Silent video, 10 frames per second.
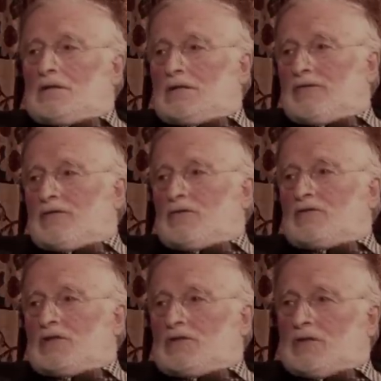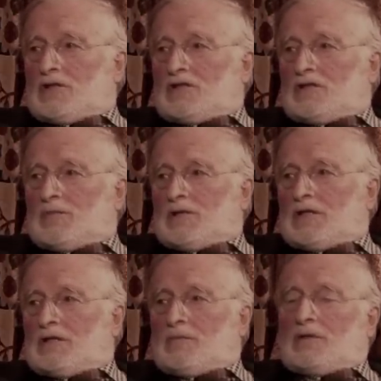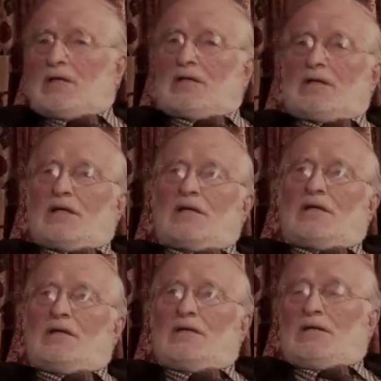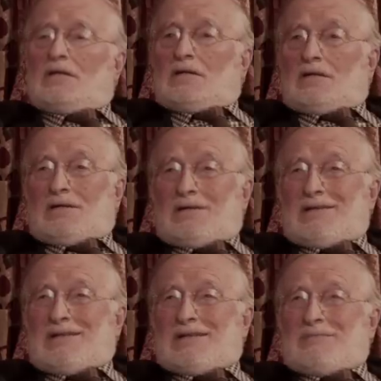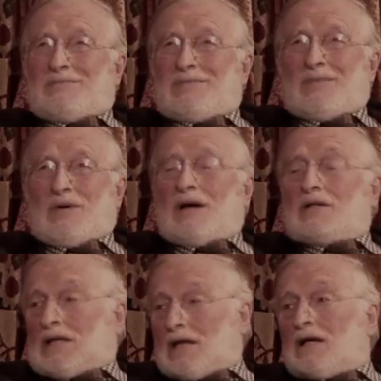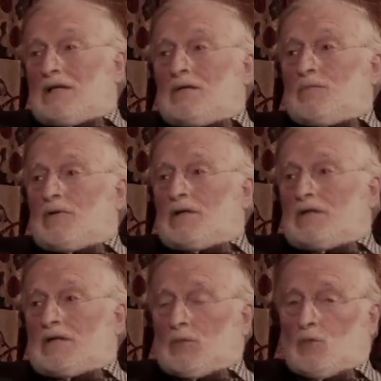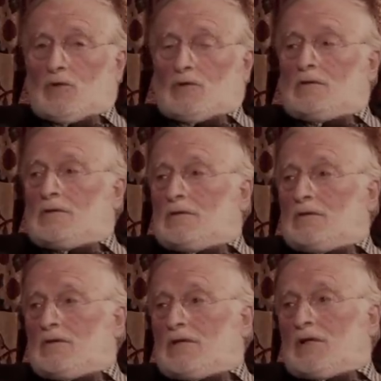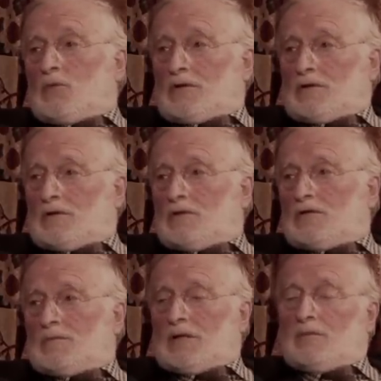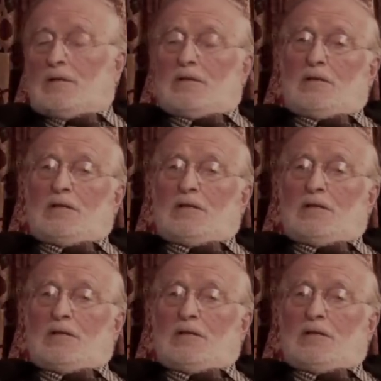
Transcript: difficult situation to be in. But I think, I did pray that he would, not that I wanted to lose my mother.